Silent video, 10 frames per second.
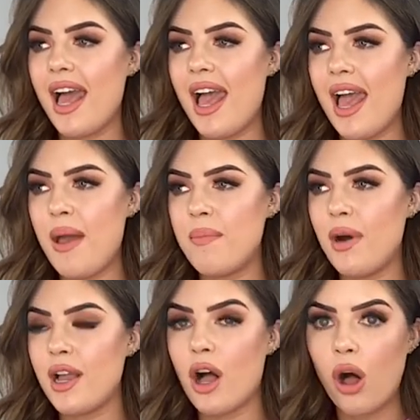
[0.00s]

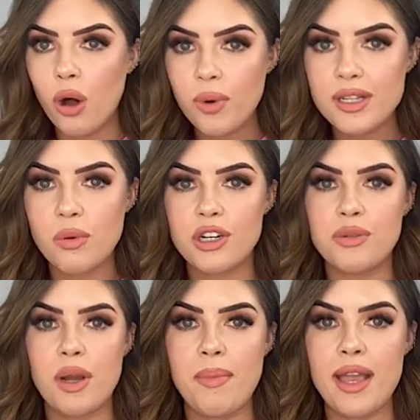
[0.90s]
I always
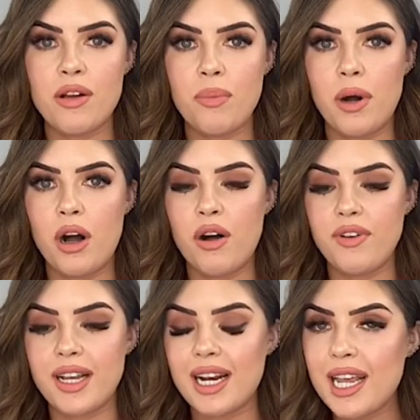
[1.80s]
wash my makeup
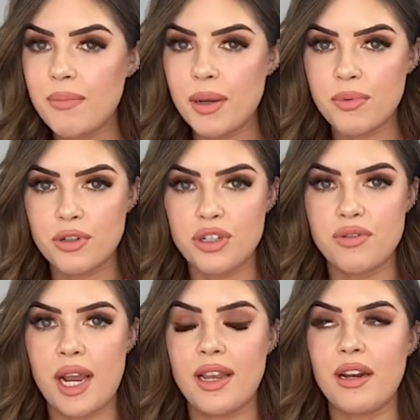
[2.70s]
off. I clean my
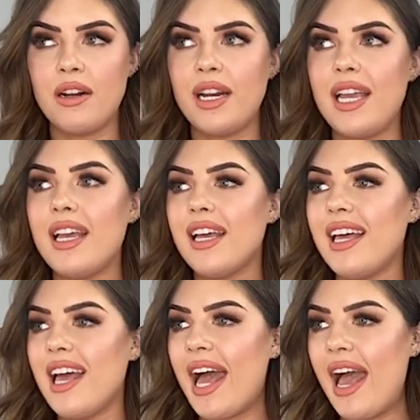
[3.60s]
brushes regularly.
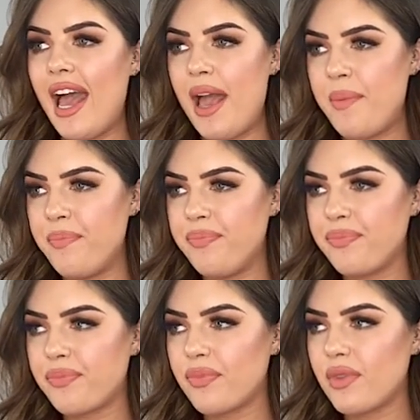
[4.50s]

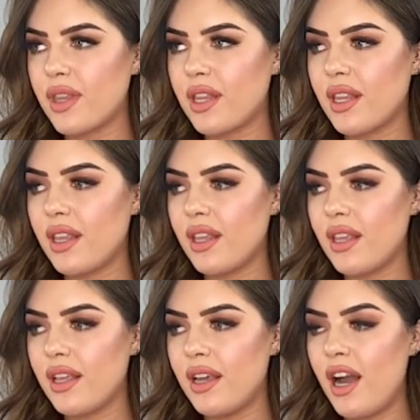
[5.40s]

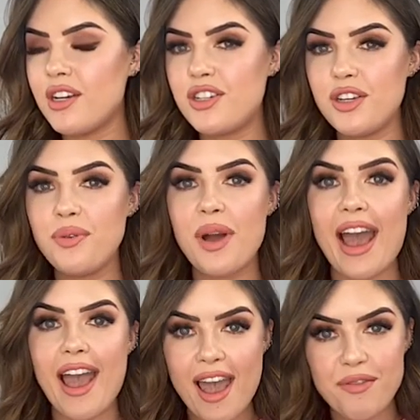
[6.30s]
I do
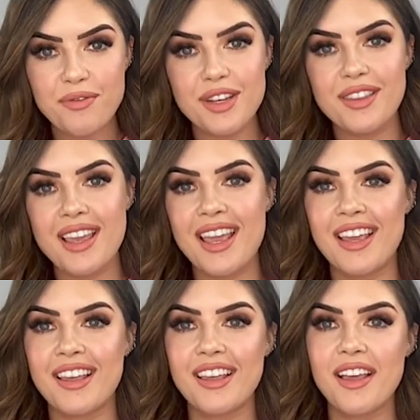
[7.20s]

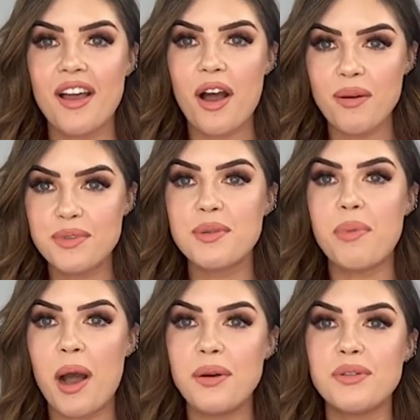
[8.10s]
everything I'm
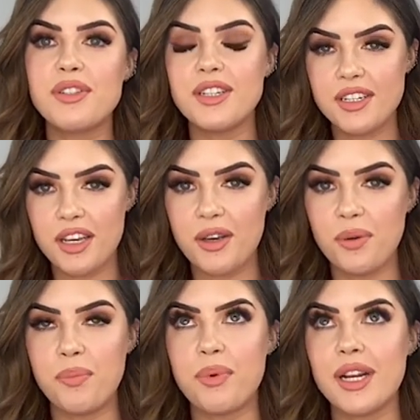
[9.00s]
supposed to
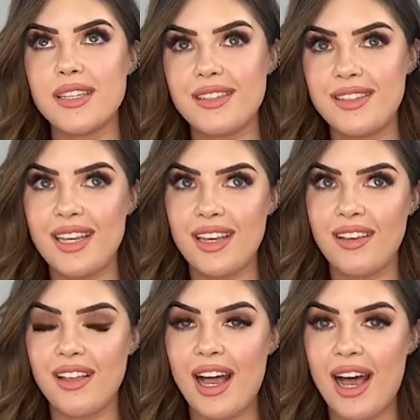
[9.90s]
do, but I
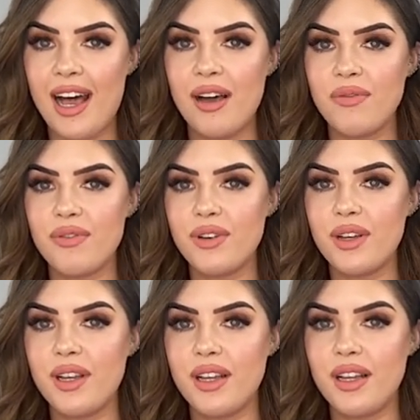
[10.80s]
still have
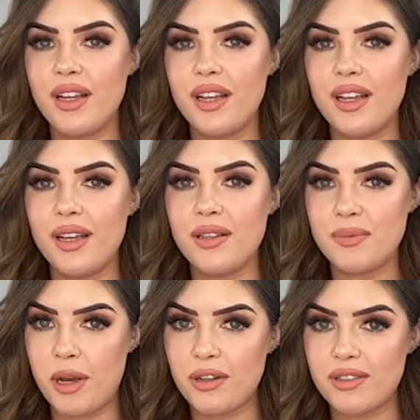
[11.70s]

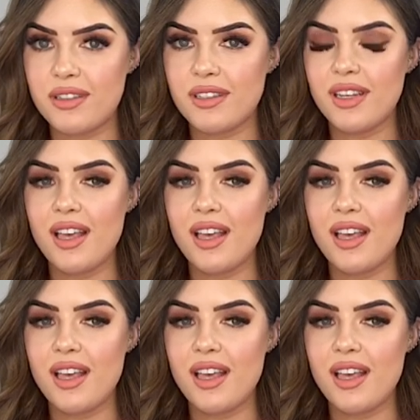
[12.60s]
spots.